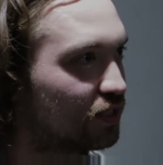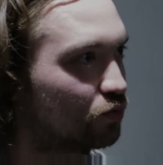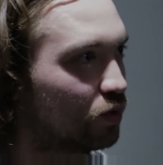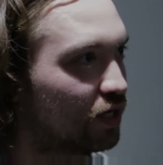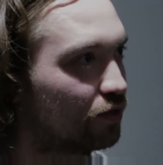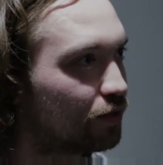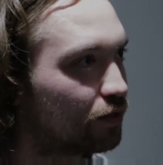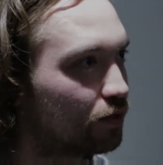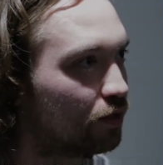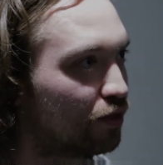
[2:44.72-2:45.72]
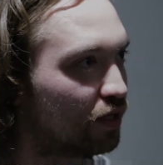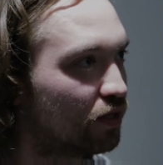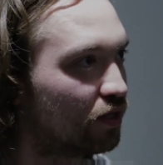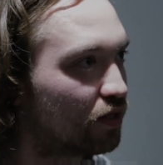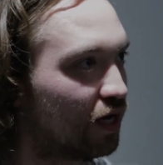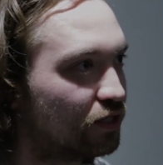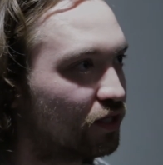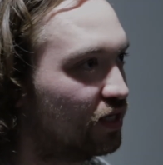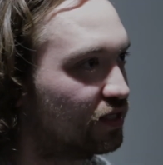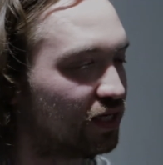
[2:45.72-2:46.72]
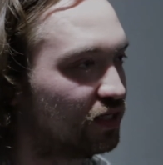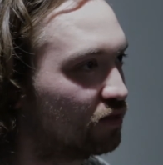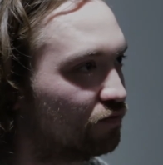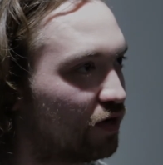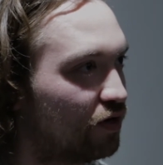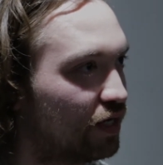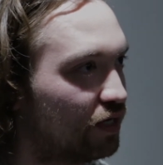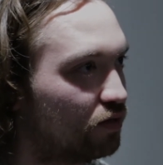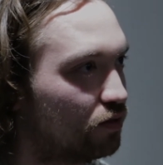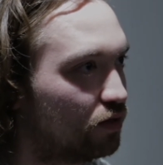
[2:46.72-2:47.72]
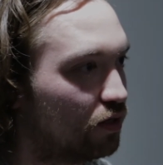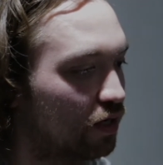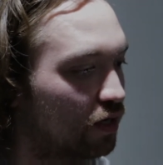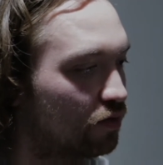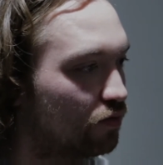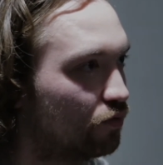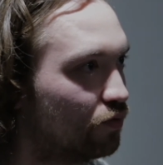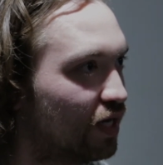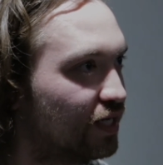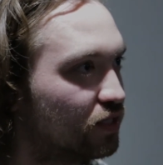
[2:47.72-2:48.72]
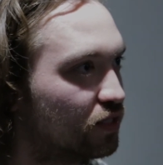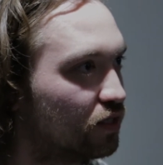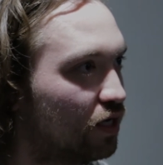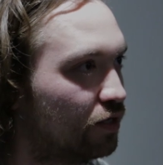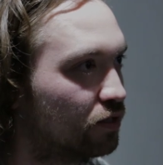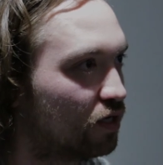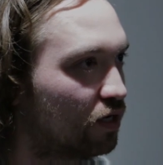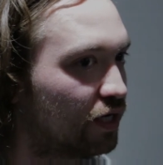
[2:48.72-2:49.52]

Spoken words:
has won out. I think that actually these things are very related, and